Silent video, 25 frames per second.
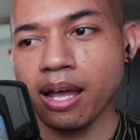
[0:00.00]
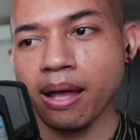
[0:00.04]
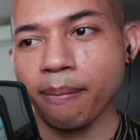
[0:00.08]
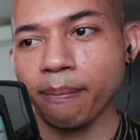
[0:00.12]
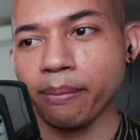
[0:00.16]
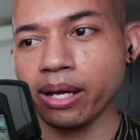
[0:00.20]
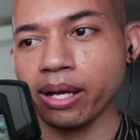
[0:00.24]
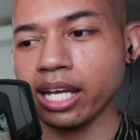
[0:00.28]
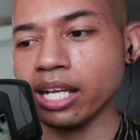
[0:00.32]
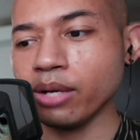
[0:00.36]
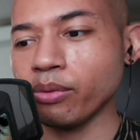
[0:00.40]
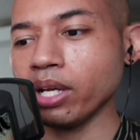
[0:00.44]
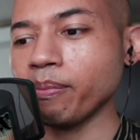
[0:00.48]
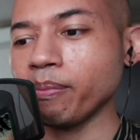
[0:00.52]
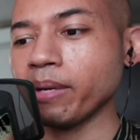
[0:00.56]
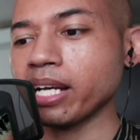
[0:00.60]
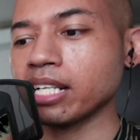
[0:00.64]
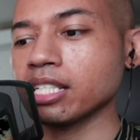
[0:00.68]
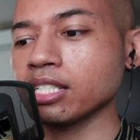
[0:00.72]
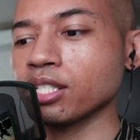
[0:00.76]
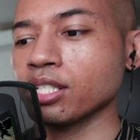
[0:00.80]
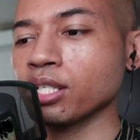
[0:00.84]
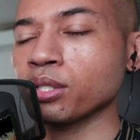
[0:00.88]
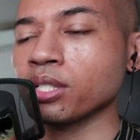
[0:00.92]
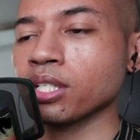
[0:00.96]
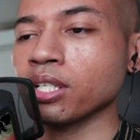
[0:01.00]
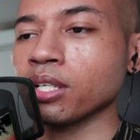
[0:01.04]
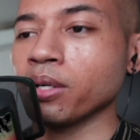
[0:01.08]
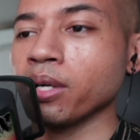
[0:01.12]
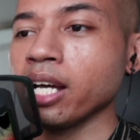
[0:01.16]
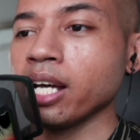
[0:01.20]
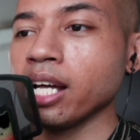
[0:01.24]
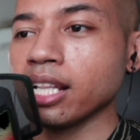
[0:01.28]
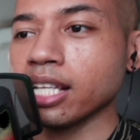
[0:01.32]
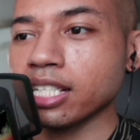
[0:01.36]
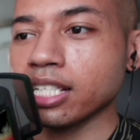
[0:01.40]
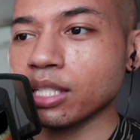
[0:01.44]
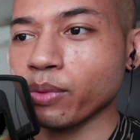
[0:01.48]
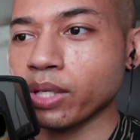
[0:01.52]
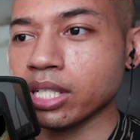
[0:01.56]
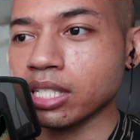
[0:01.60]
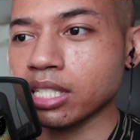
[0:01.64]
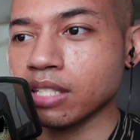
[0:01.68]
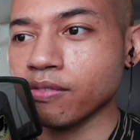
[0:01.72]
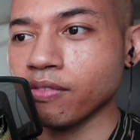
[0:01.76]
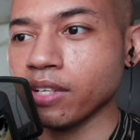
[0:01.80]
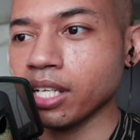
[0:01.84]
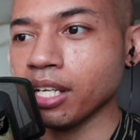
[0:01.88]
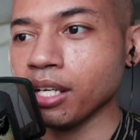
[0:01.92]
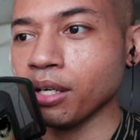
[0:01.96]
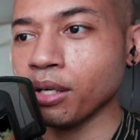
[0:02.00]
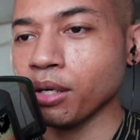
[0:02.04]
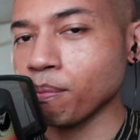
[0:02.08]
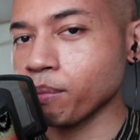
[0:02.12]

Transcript: But anyway, back to JoJo. Let's watch this video.